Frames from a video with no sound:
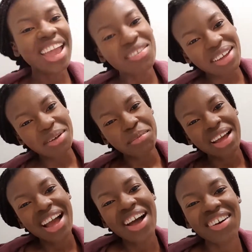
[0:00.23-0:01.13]
Hey
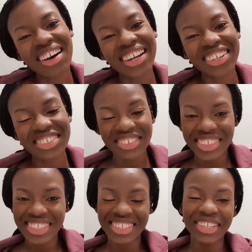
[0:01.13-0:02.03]
fam, how are you
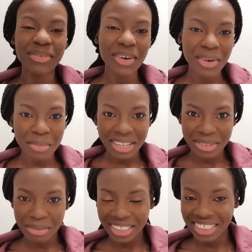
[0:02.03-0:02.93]
doing today? Welcome
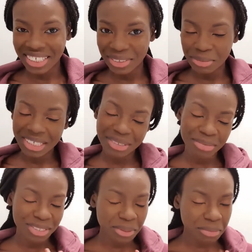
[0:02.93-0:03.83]
back to my channel. My
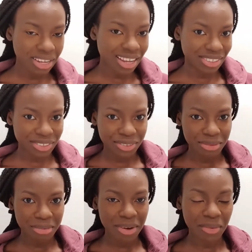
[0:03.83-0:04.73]
name is Toby
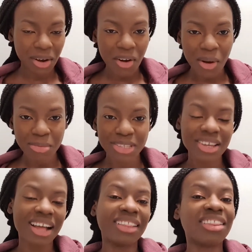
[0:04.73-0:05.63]
Achudume. Welcome
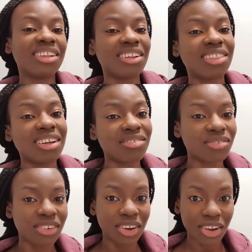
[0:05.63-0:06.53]
to another
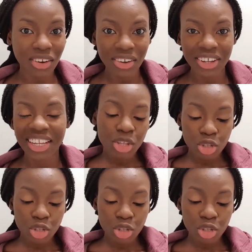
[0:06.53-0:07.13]
vlog.